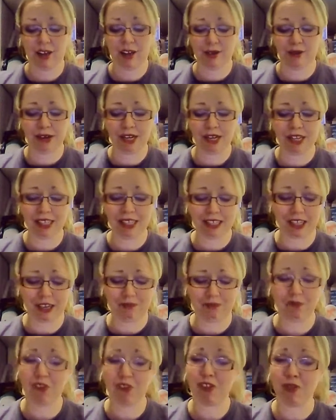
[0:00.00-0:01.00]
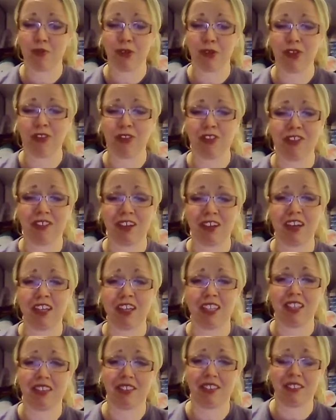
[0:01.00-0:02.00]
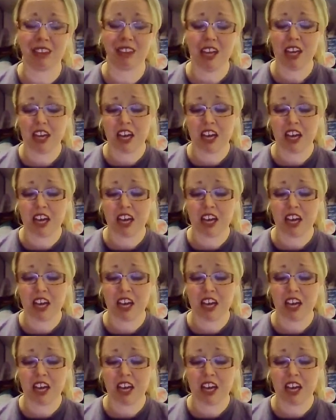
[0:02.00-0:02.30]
when it comes to one's designs.